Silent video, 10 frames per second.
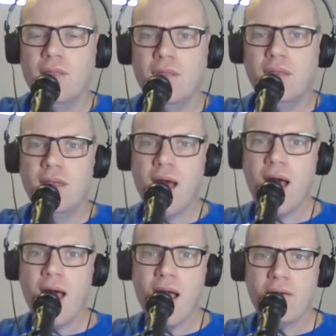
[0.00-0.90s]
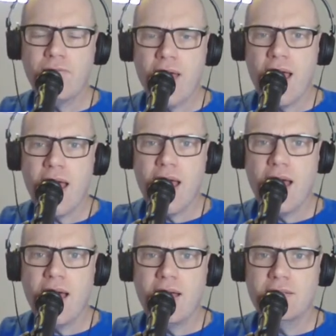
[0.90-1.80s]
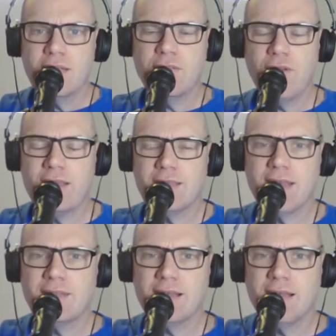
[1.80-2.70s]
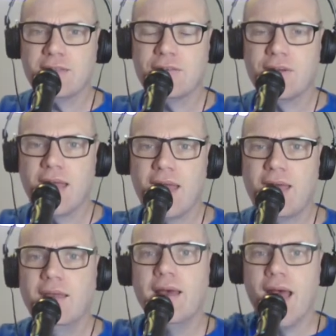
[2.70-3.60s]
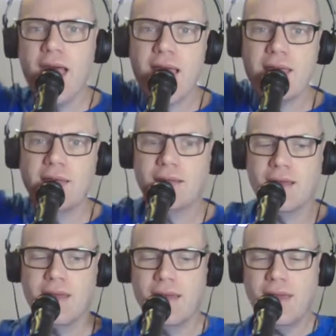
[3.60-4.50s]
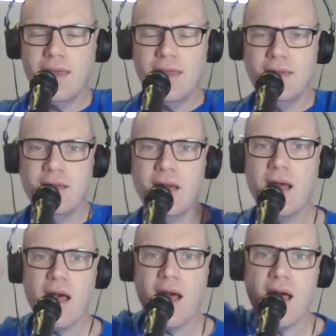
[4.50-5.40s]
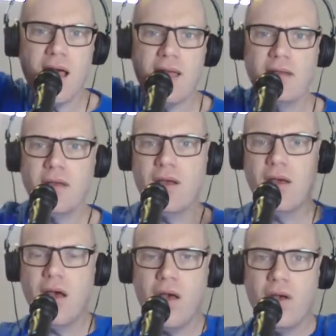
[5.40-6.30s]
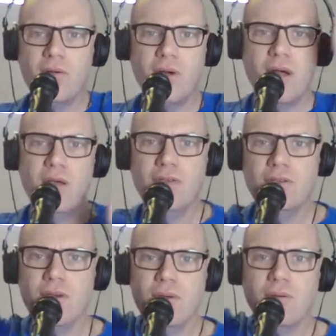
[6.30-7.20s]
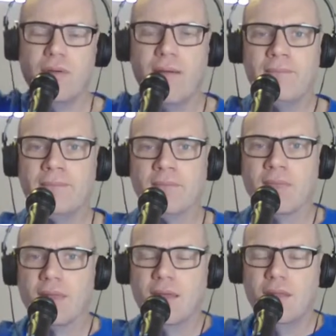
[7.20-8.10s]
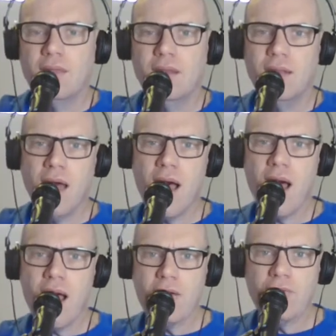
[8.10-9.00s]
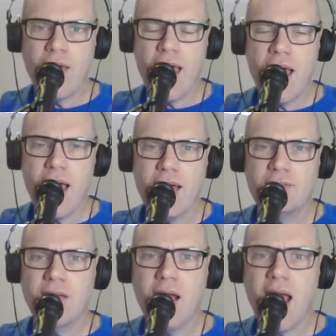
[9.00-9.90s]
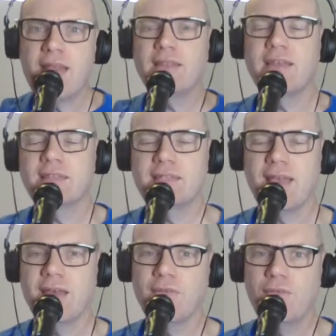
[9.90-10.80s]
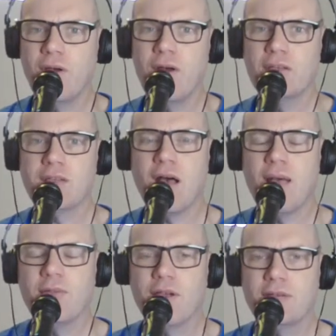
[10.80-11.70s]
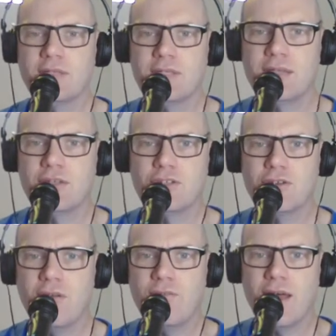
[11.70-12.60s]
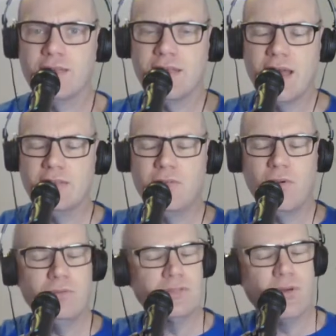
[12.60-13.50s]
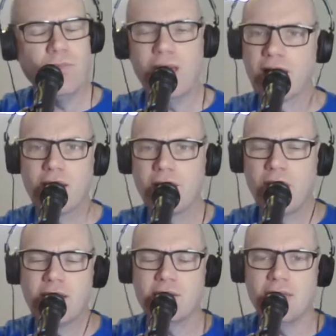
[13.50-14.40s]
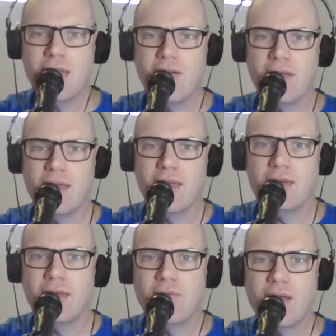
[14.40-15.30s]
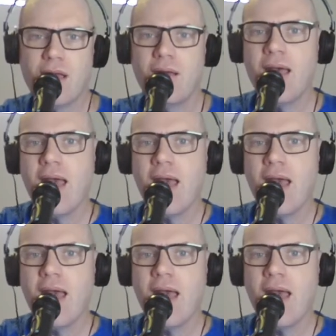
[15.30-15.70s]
The long vowels. That's fantastic. Let's do it again. A, E, I, O, U. The long vowels. All right, and then second verse, I'm going to sing the short vowel sounds. So we are going to punch the air again. Here we go.